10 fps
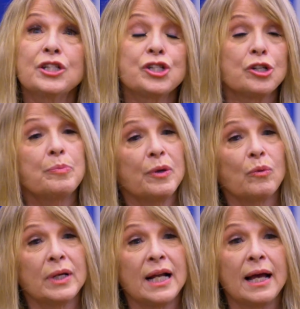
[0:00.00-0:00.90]
interpret
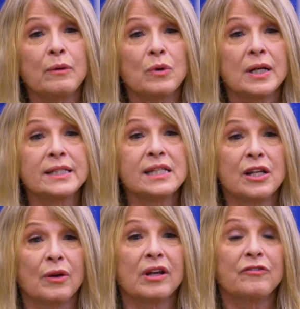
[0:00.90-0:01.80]
what I was
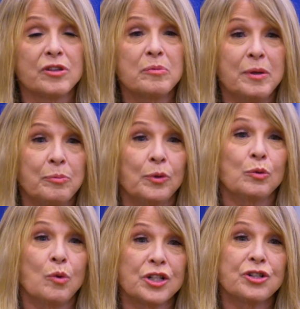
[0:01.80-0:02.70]
hearing for the people
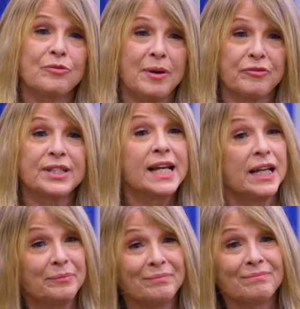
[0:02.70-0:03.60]
who watch him every day.